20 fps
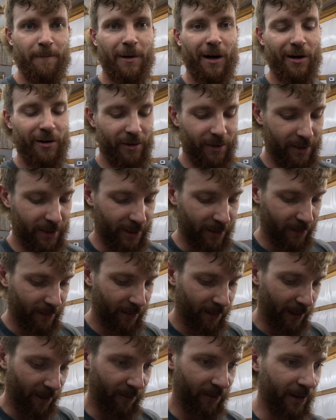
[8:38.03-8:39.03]
burn her in.
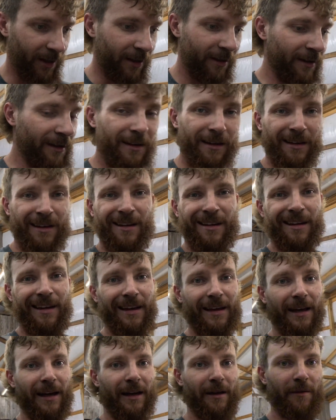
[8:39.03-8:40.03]
That way
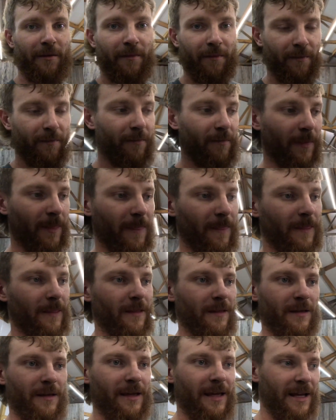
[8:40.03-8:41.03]
it can't
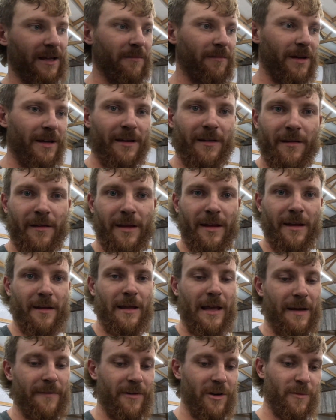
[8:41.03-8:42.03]
be in,
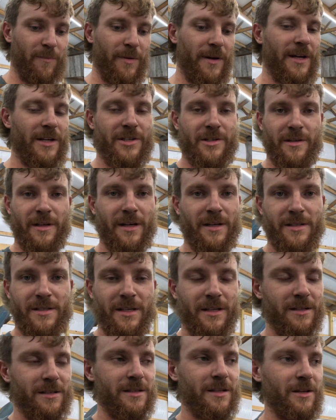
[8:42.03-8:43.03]
have no pressure there
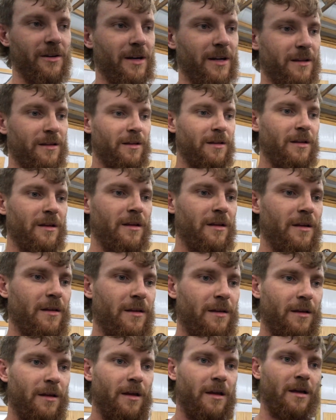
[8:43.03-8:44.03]
sitting still.
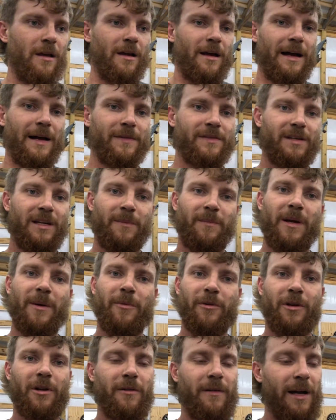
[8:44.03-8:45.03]
I've seen
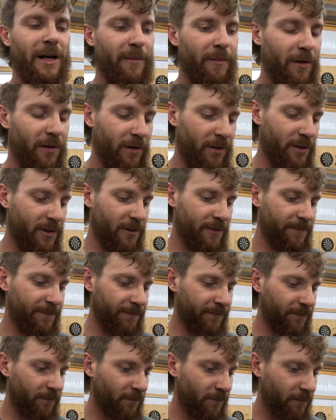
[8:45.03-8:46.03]
people do wrap bars.
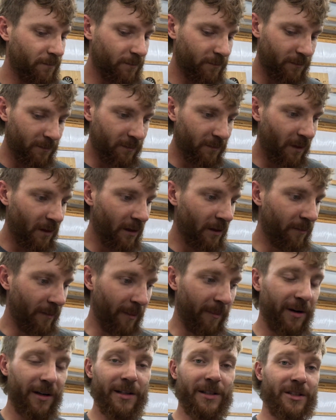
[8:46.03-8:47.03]

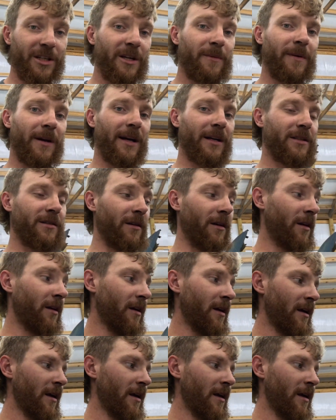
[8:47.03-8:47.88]
My buddy's Jeep, actually,